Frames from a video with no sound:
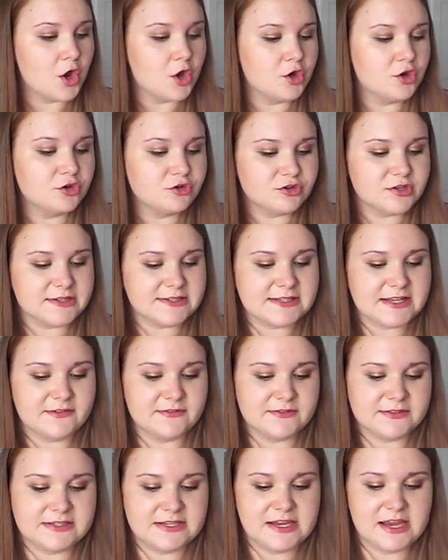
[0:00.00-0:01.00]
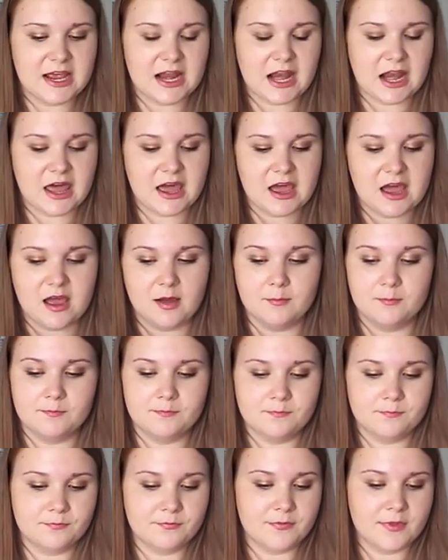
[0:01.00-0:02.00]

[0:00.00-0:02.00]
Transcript: 170 Alarm.